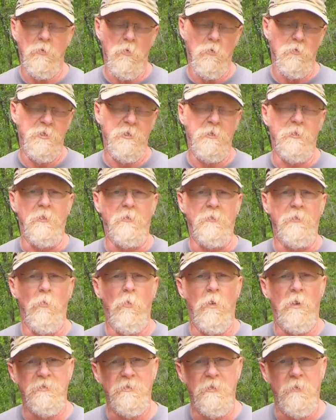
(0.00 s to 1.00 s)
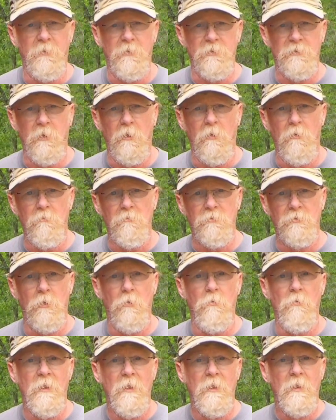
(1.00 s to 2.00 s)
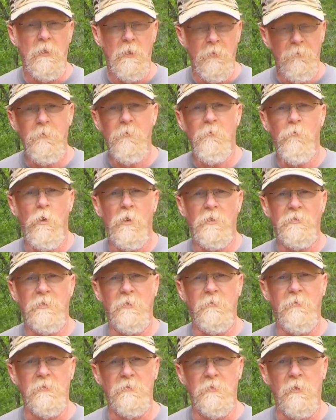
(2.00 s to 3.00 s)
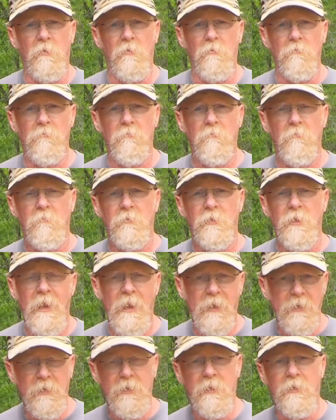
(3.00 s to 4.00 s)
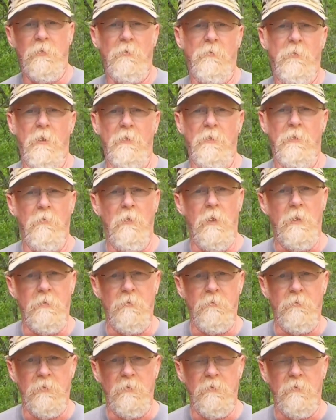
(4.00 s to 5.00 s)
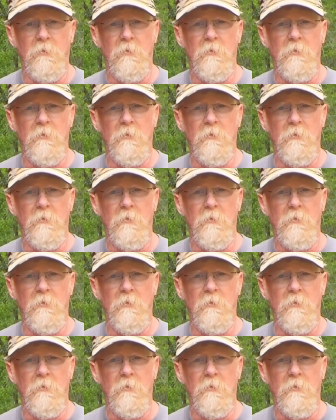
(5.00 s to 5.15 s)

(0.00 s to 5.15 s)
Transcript: Of course you did. You watched it this long. So if you've watched it this long, you had to get the value out of it.